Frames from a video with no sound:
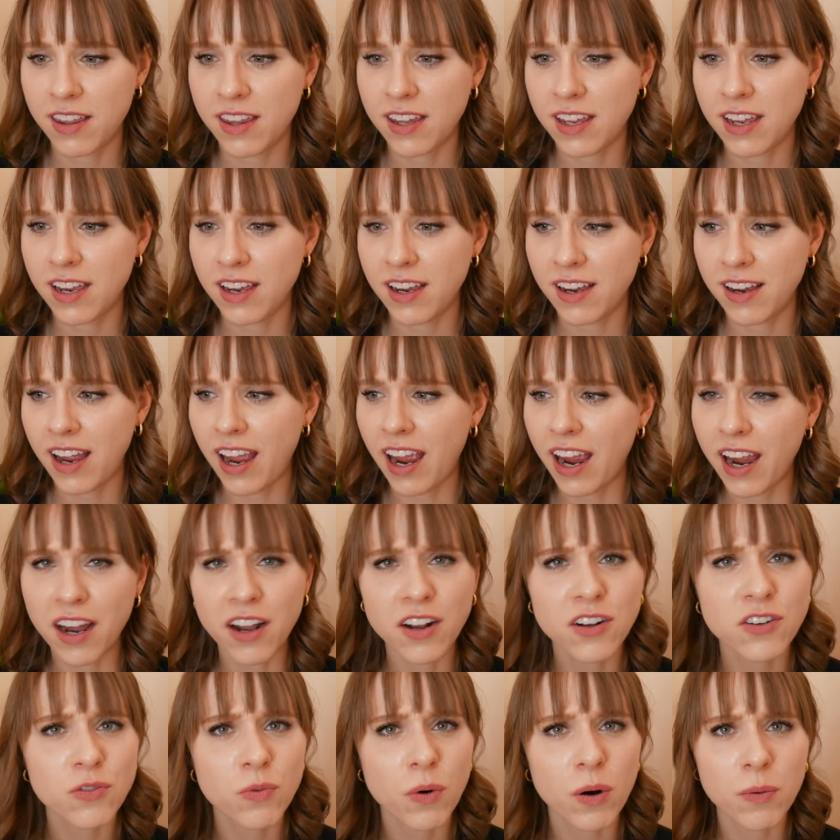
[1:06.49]
the
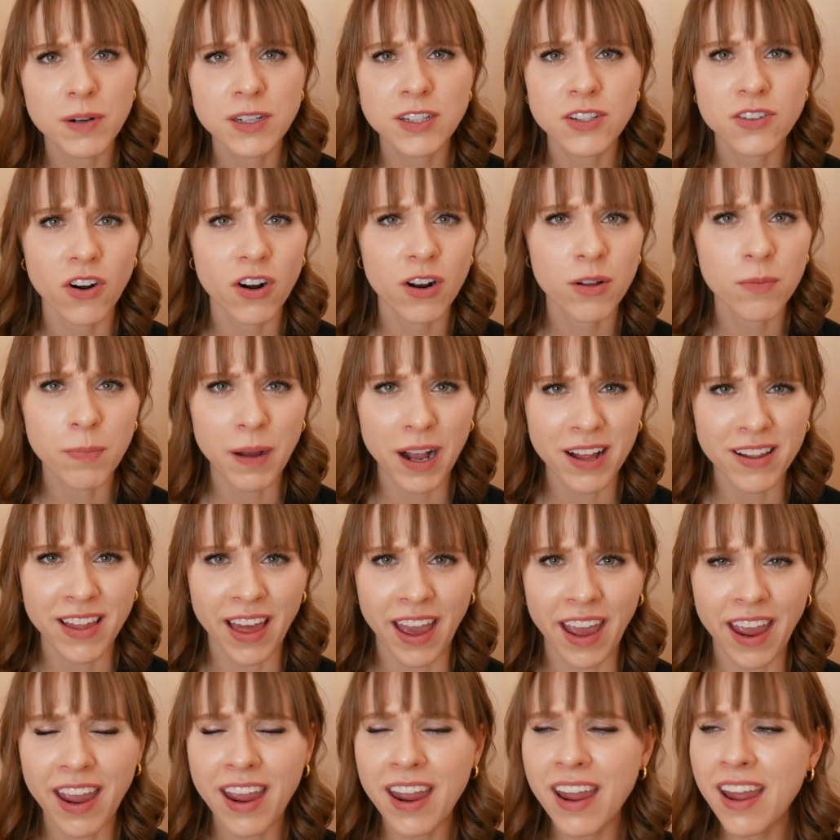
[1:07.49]
age where we started
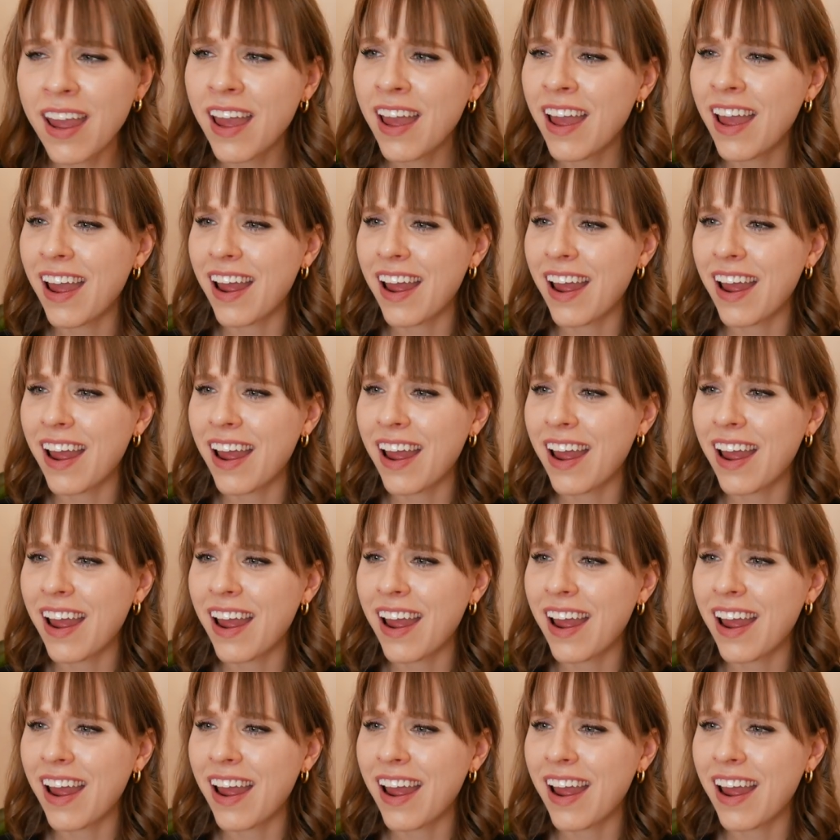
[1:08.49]
ballet